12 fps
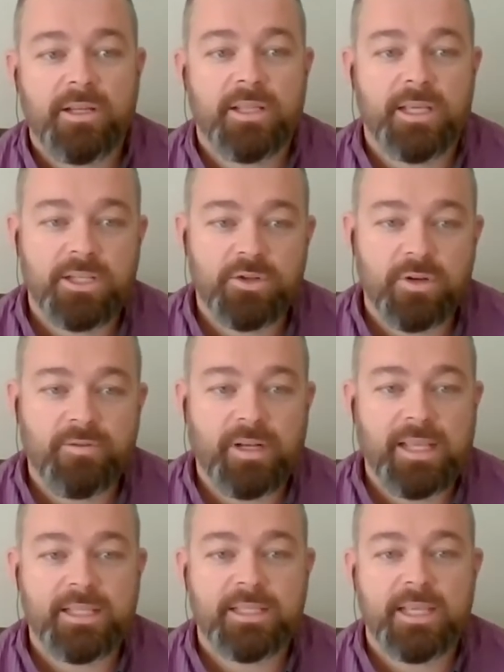the history of
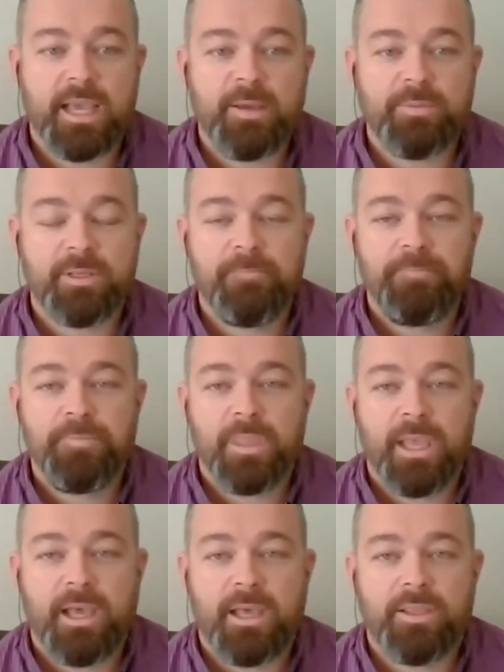landscapes.
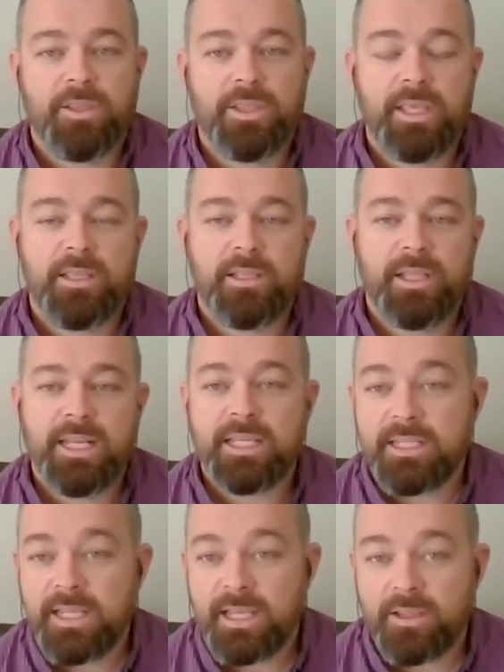But then in the
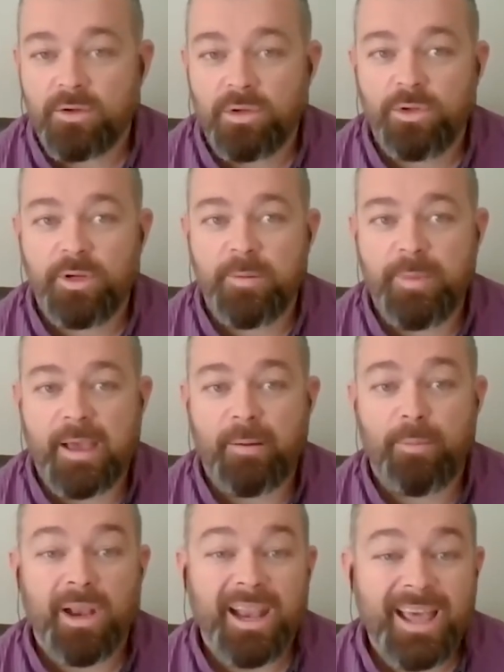next year, they'll learn about
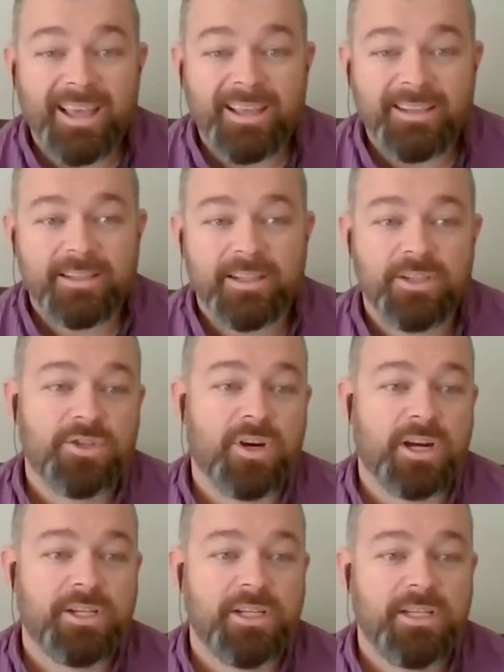plants,
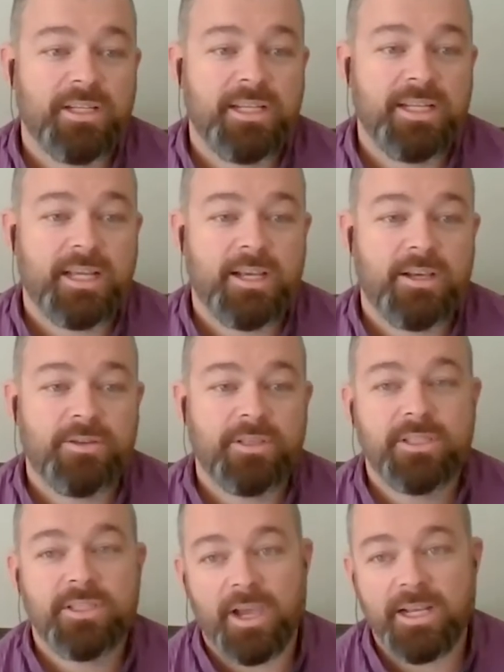construction
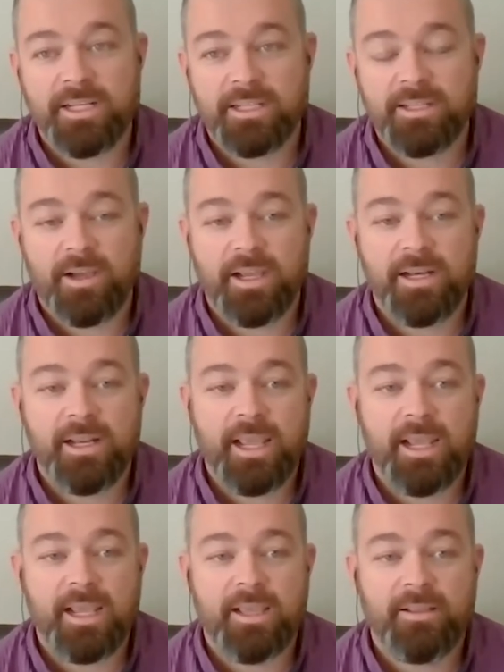details, site design,
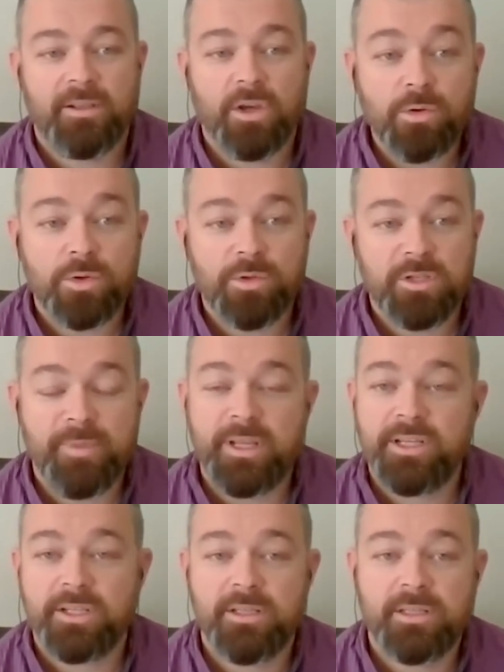and cultural
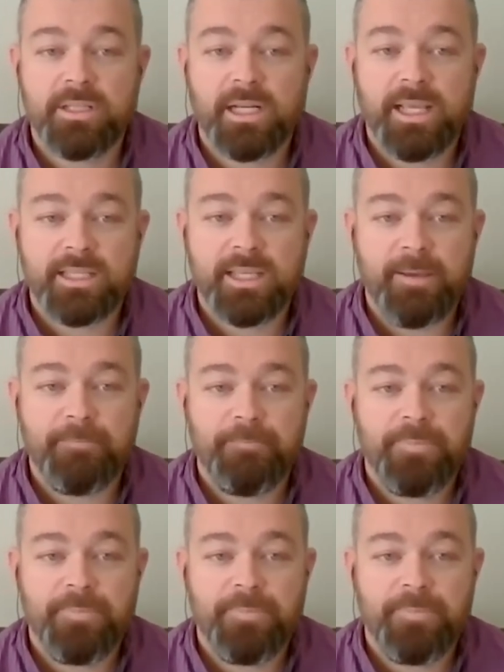dimensions to landscape.